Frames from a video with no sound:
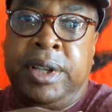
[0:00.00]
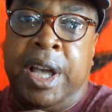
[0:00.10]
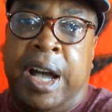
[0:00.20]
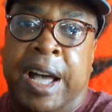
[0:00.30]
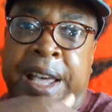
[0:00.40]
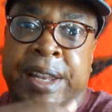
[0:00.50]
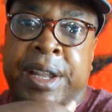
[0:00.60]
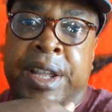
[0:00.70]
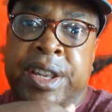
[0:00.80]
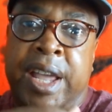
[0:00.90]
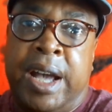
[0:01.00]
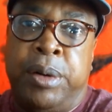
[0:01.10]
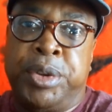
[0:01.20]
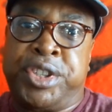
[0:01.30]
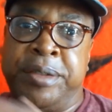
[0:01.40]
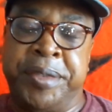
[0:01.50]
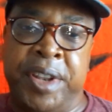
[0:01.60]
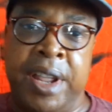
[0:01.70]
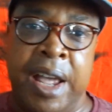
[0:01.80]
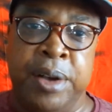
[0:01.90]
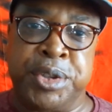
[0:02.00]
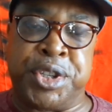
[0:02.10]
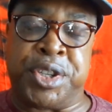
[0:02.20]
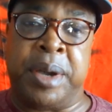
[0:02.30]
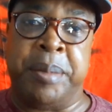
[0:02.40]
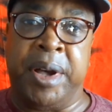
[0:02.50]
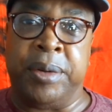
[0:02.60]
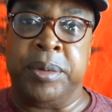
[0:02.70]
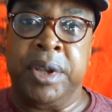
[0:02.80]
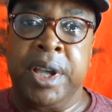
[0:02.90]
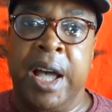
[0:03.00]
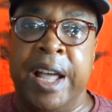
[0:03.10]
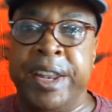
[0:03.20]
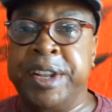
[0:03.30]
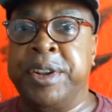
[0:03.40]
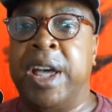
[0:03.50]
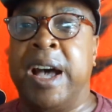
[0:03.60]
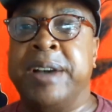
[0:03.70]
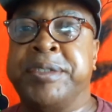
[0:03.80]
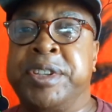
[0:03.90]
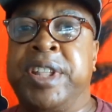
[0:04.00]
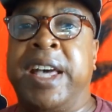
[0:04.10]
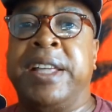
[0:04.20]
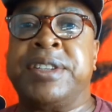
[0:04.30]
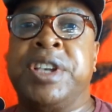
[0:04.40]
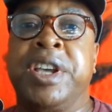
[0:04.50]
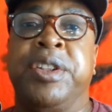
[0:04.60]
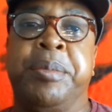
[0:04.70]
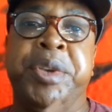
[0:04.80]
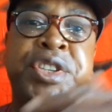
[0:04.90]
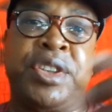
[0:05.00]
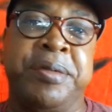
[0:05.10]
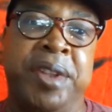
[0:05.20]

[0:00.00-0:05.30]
and now something else has come out, and then after that there'll be something